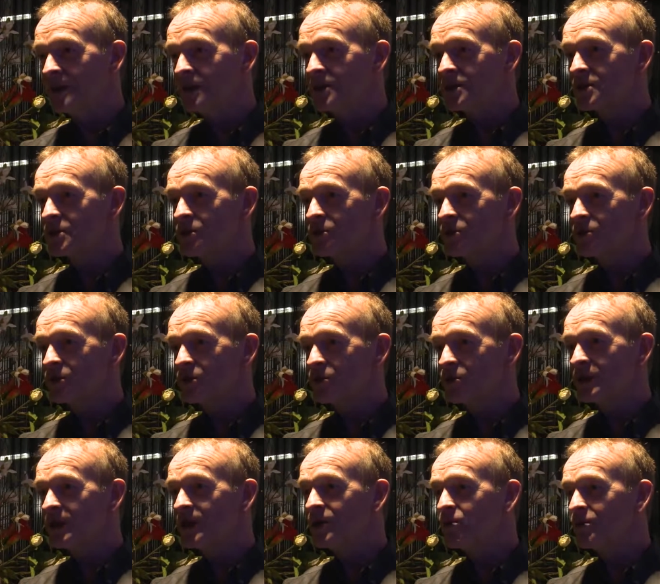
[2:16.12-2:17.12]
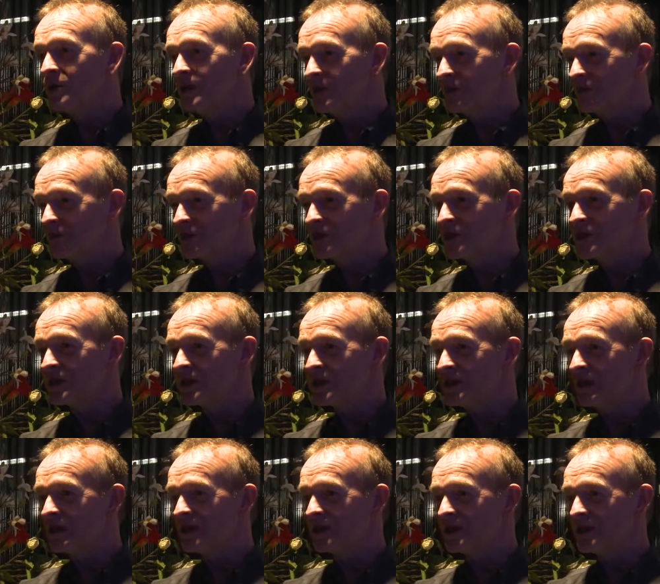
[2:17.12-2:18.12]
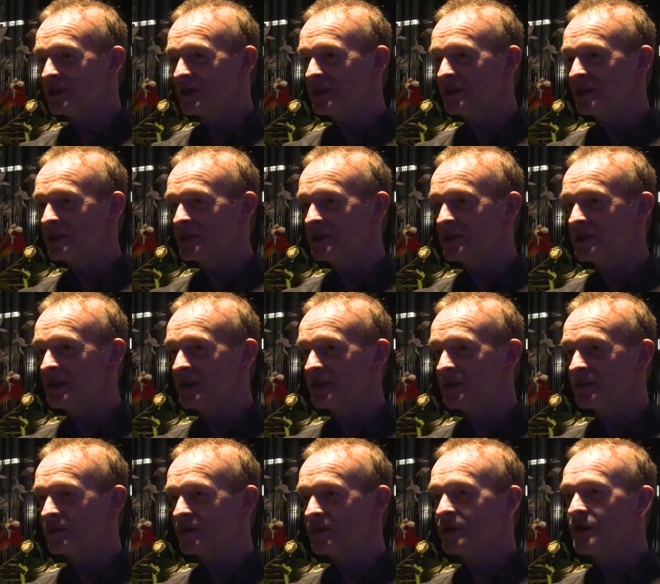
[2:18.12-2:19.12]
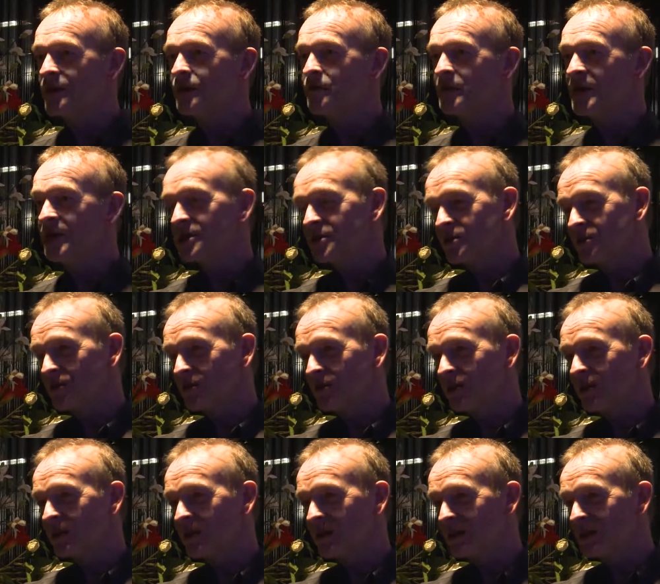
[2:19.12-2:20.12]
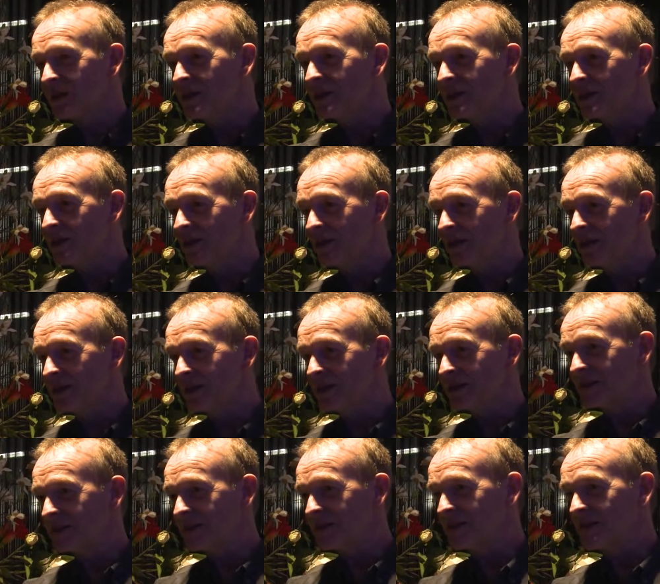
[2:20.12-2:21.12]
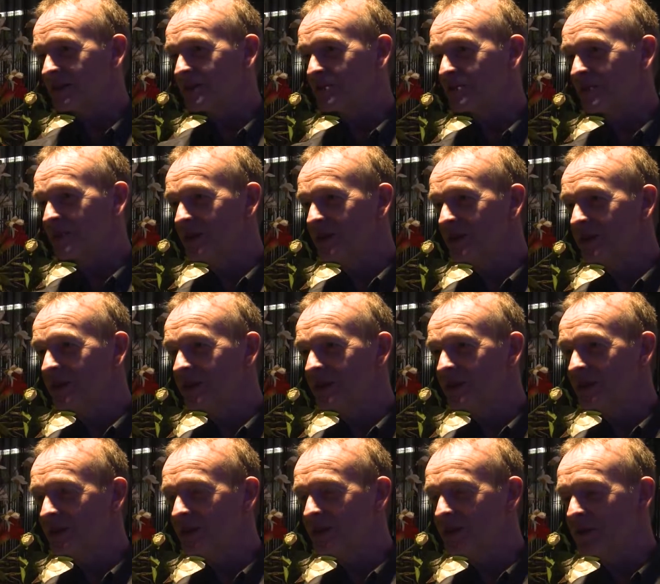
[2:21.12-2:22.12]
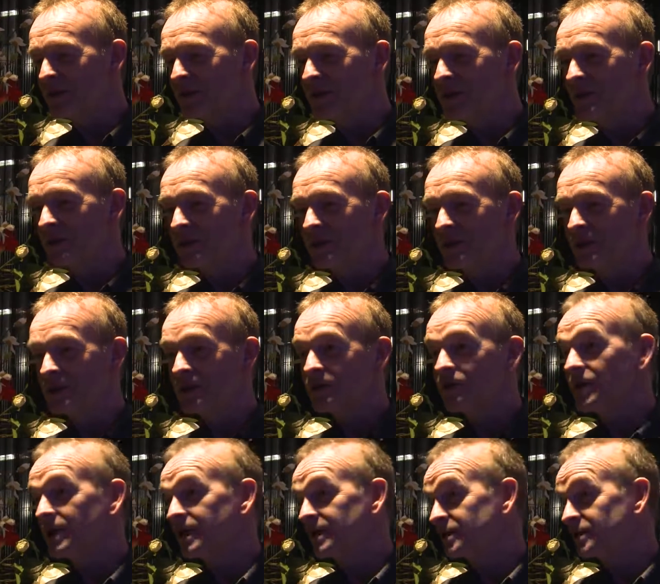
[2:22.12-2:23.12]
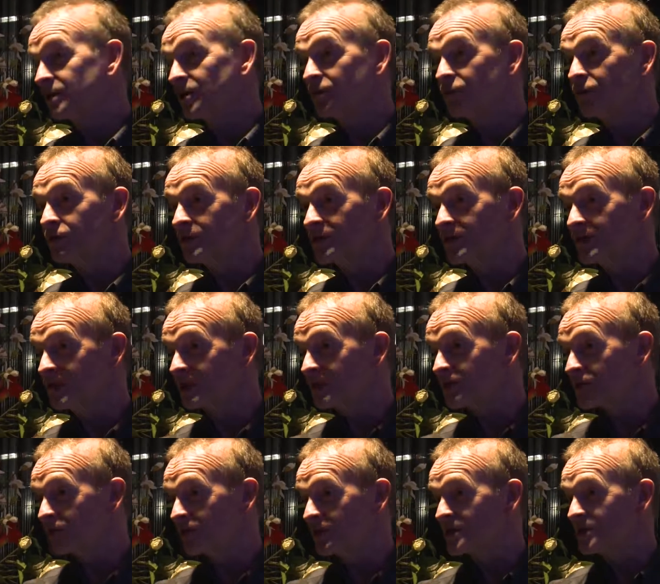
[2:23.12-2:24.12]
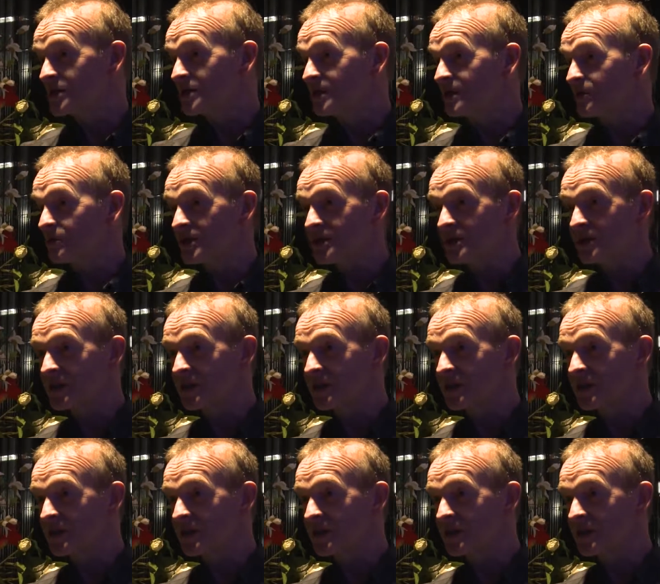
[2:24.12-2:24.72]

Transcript: So the way we envision that is that based on all the clinical data that has been collected over the years, for instance in the Mr.